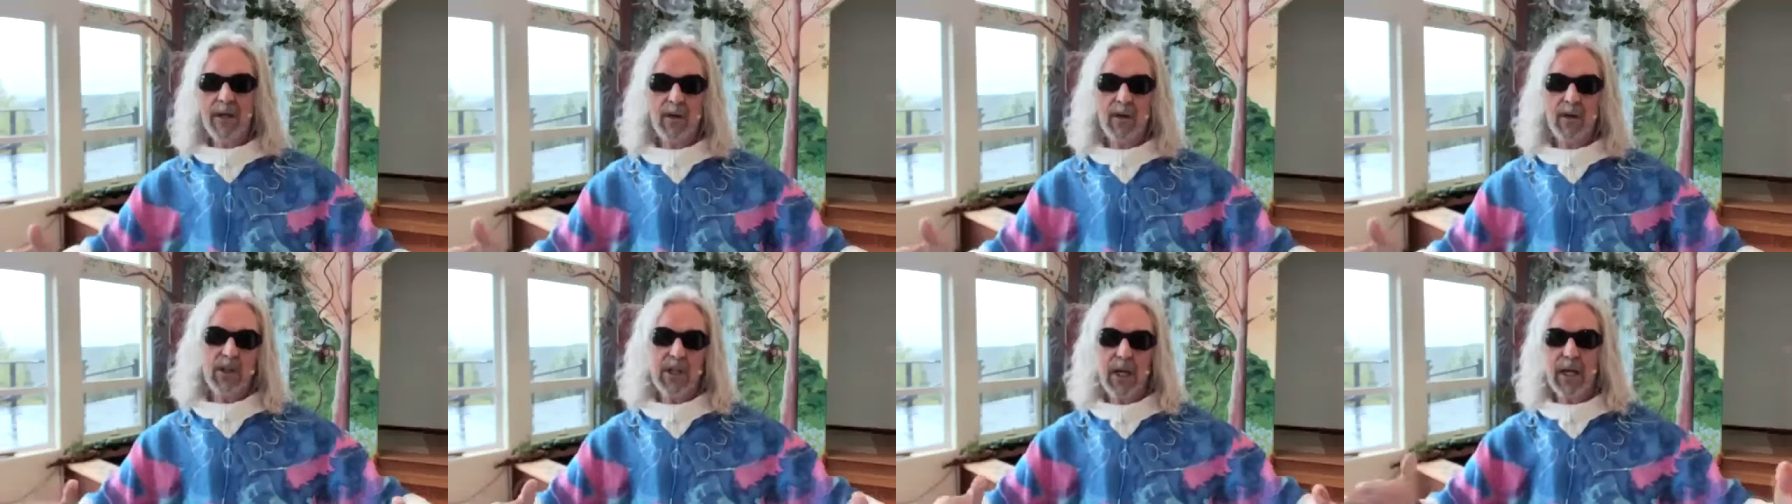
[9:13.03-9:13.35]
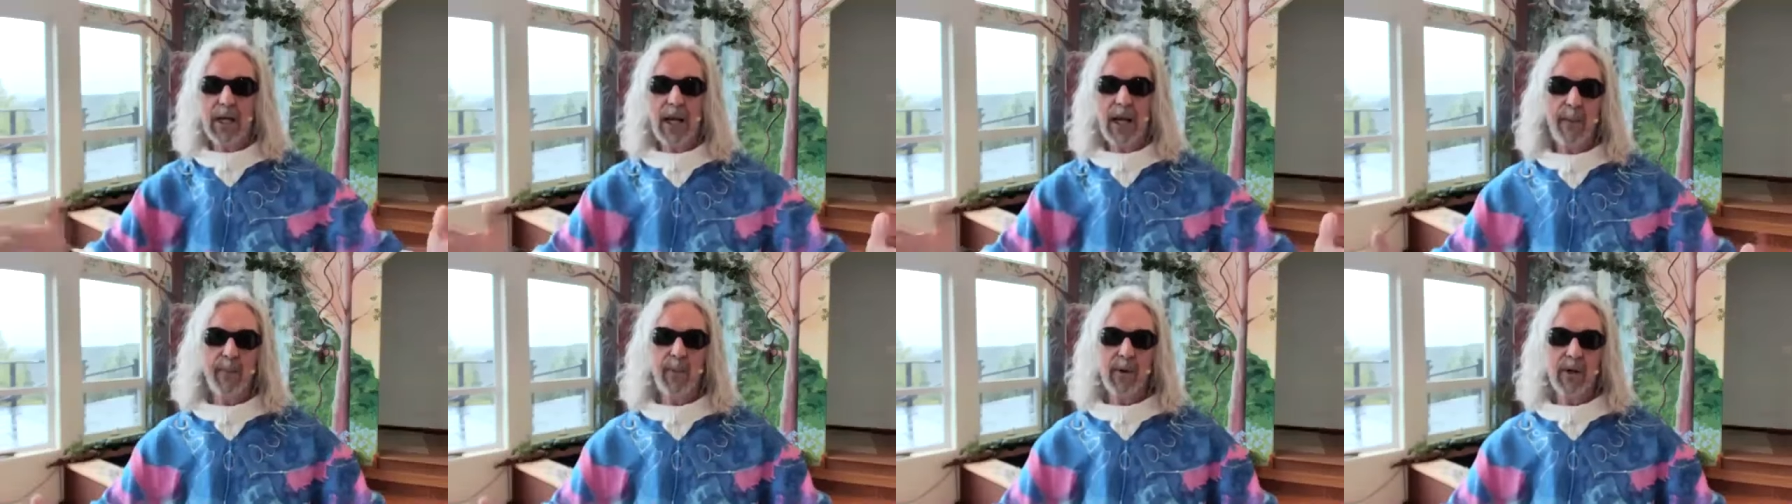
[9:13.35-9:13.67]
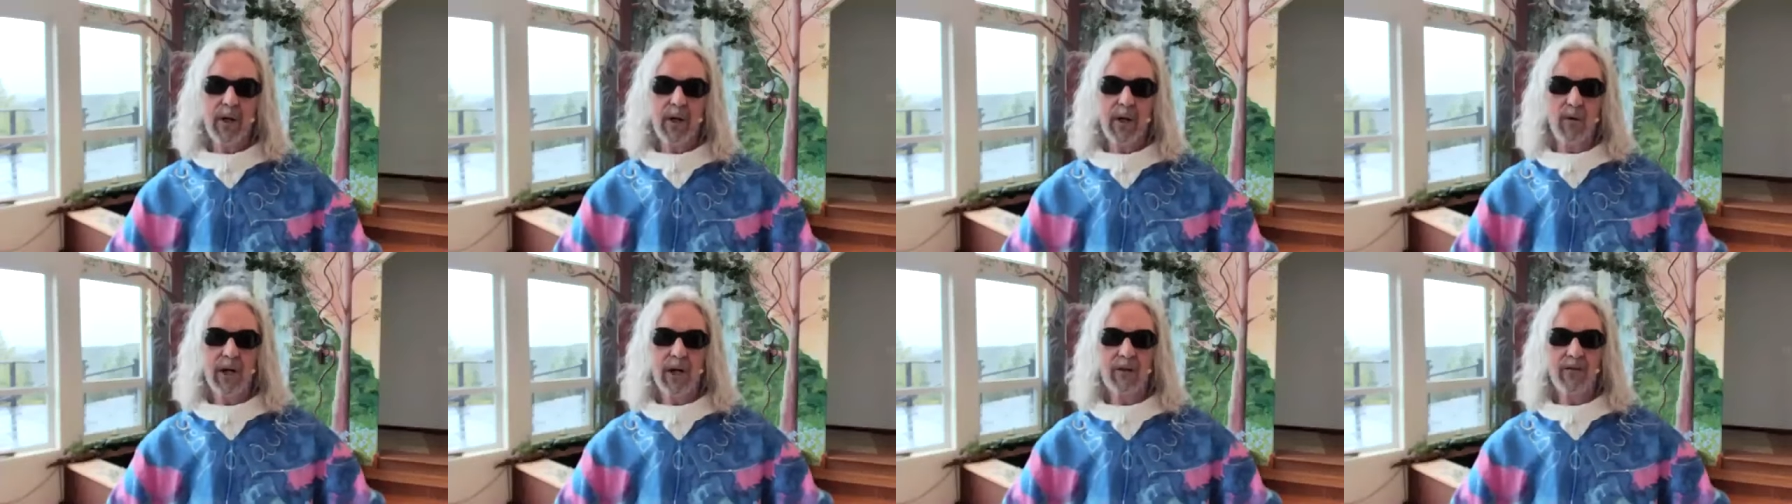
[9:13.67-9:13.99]
It's a leopard
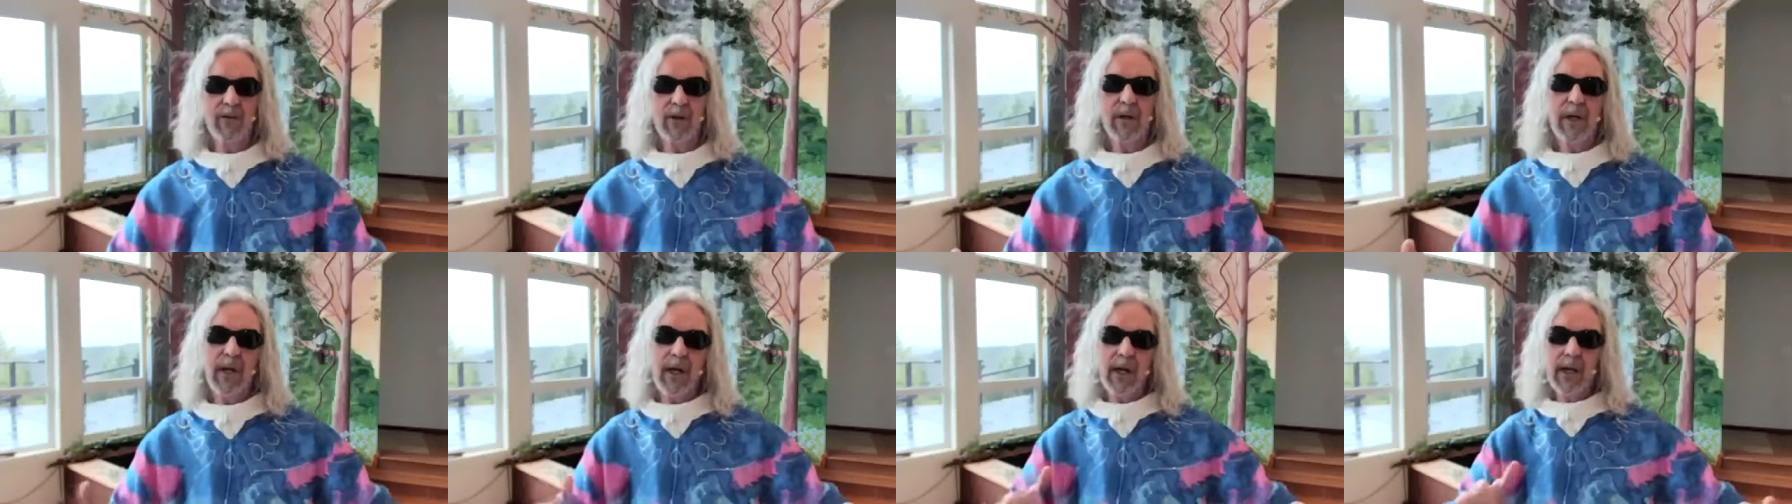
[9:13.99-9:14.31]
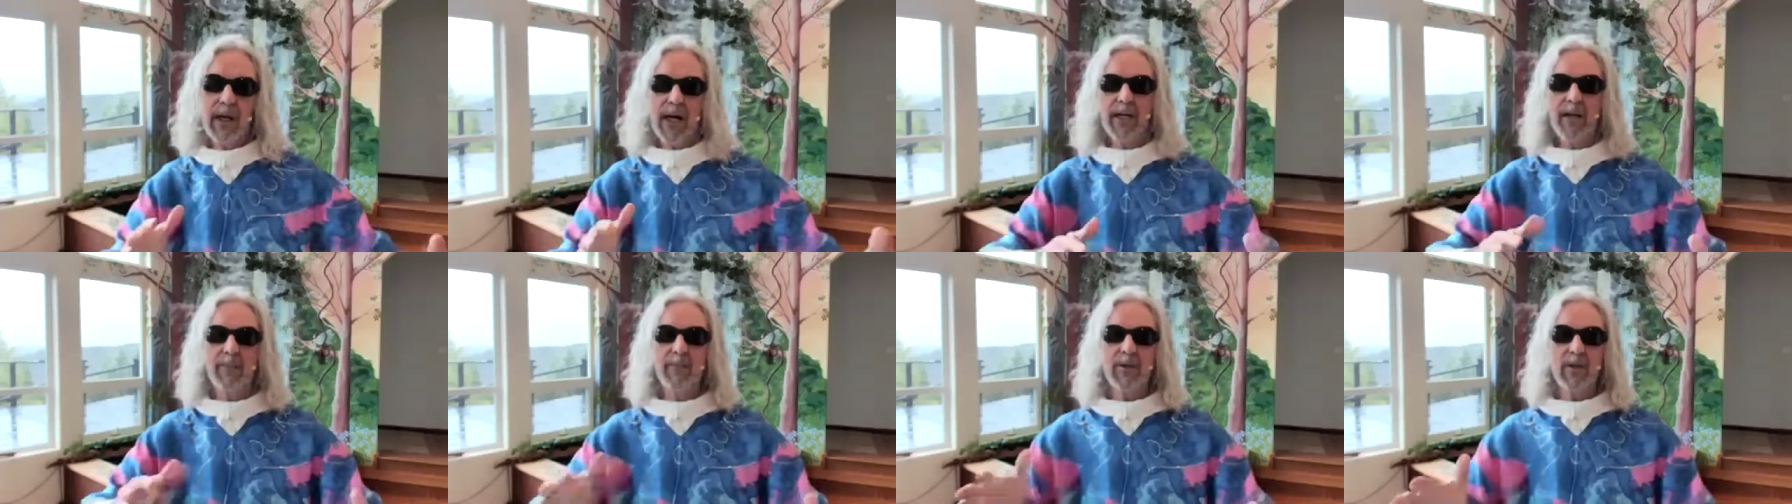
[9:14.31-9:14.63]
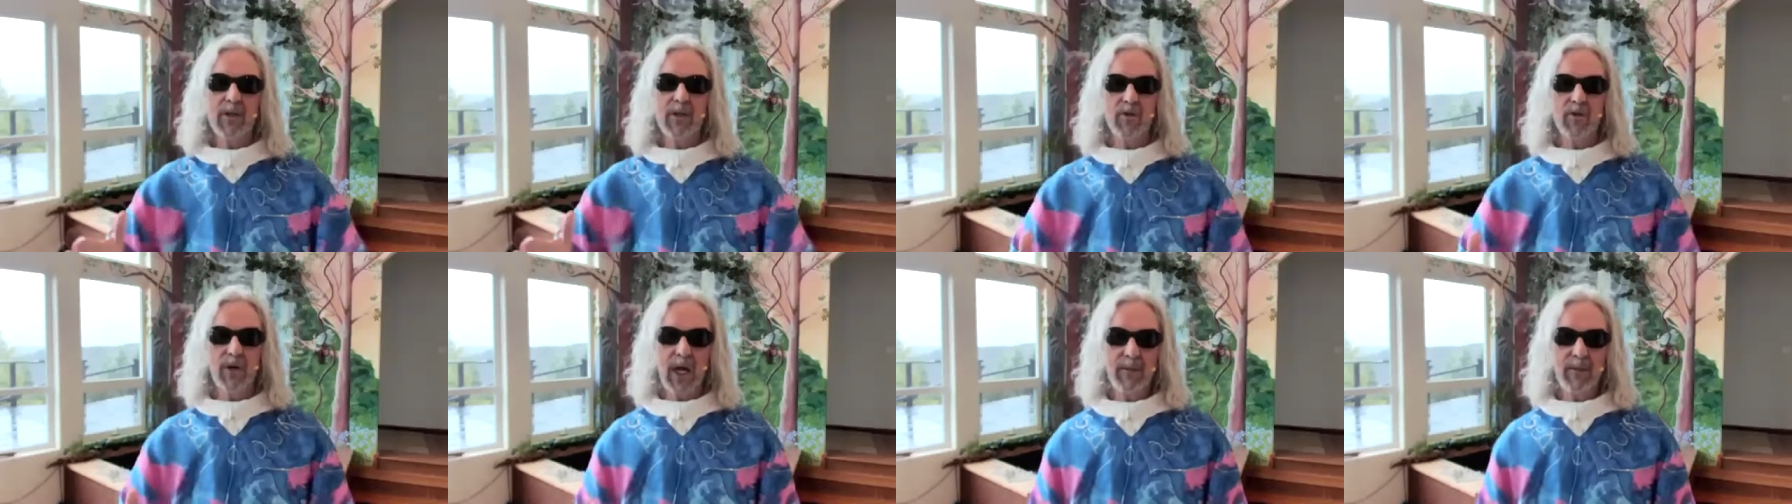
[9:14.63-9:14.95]
or whatever, and I'm
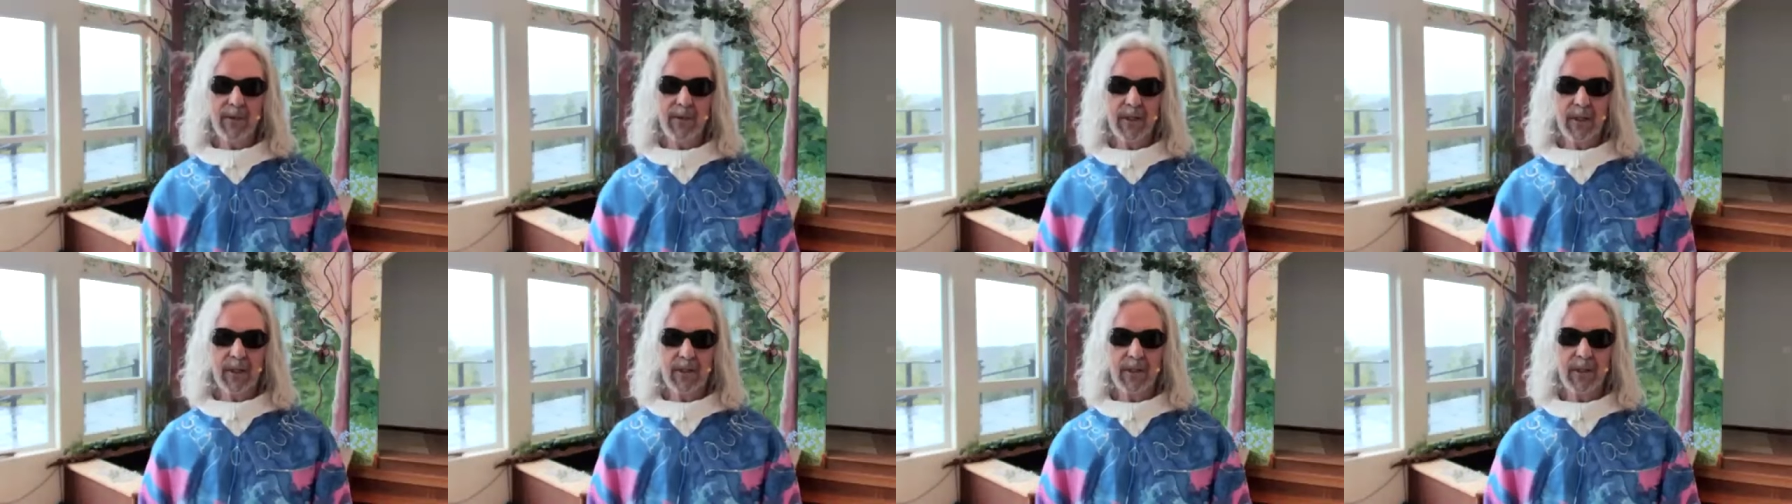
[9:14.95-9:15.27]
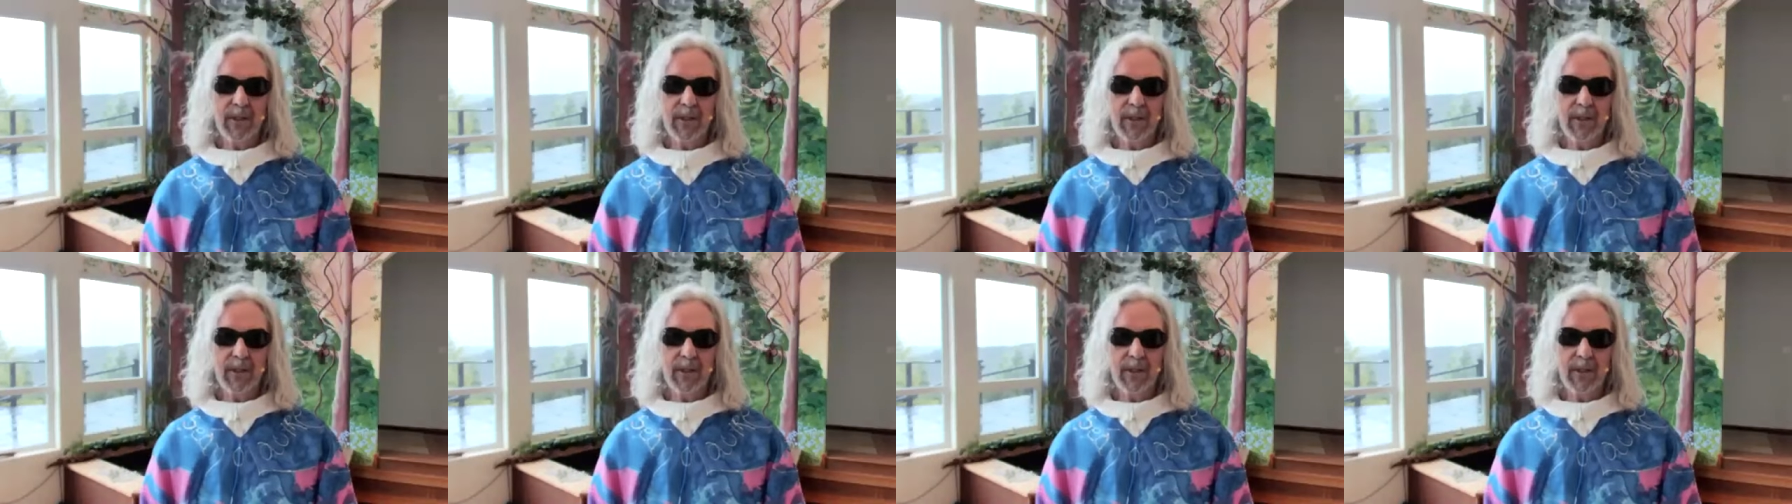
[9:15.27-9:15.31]
describing it.